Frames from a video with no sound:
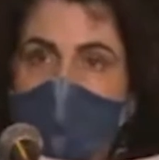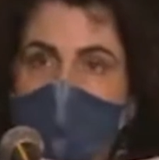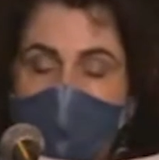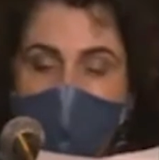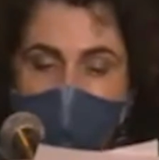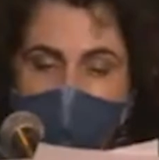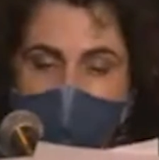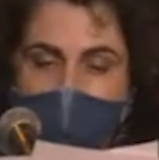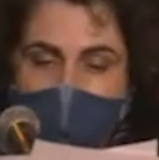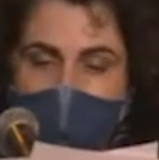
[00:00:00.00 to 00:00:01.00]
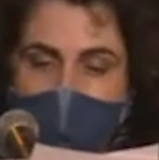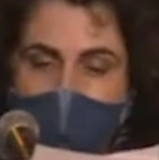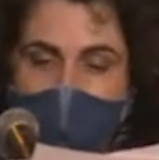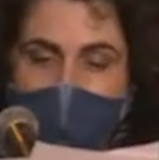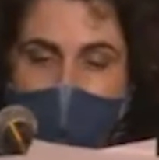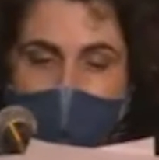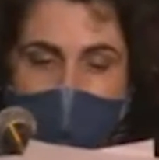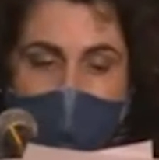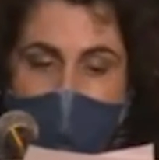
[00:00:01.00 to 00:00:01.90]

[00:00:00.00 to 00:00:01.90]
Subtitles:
to reflect on how we ever